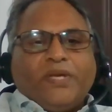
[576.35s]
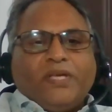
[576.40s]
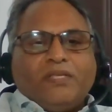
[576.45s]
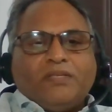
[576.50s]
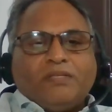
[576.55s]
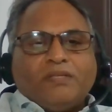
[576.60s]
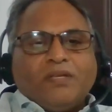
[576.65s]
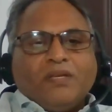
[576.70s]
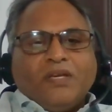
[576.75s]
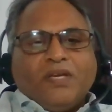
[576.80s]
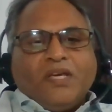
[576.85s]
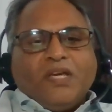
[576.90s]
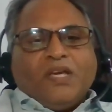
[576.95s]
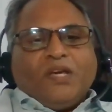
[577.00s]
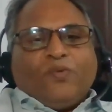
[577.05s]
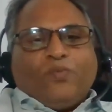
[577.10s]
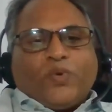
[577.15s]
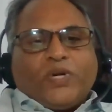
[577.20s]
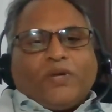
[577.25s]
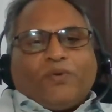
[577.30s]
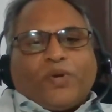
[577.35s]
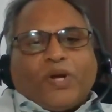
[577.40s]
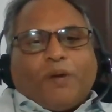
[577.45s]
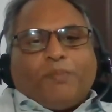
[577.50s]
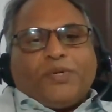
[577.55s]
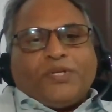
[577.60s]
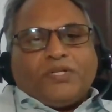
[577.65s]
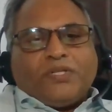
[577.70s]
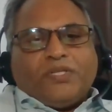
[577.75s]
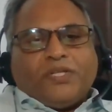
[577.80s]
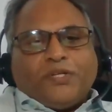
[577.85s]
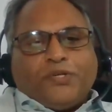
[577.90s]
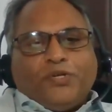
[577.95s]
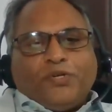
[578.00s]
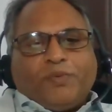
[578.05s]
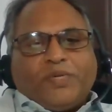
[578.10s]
That means whatever operation